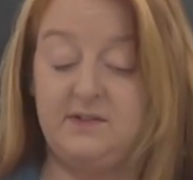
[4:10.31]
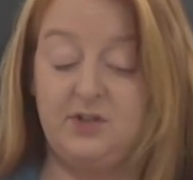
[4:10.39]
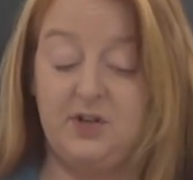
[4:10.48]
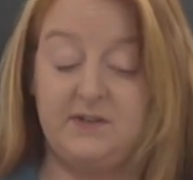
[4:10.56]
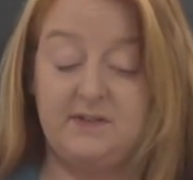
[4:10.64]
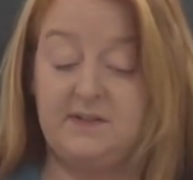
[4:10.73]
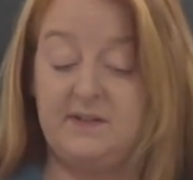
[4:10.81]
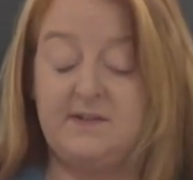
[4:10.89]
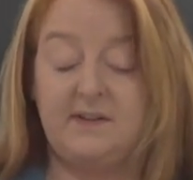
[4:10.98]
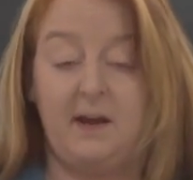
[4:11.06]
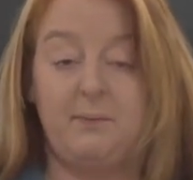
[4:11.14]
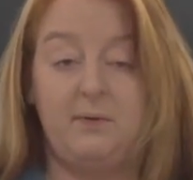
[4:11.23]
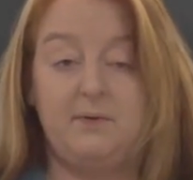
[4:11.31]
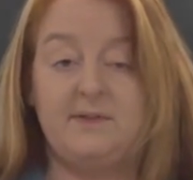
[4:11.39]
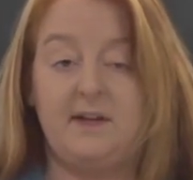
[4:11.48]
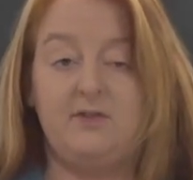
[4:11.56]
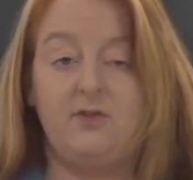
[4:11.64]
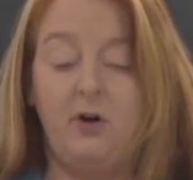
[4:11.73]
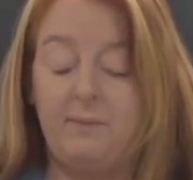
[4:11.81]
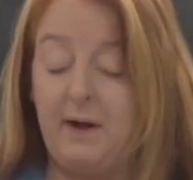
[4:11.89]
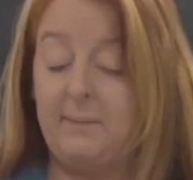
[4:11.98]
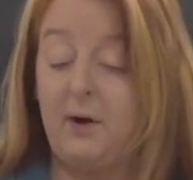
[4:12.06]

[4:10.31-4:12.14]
just staples and top up.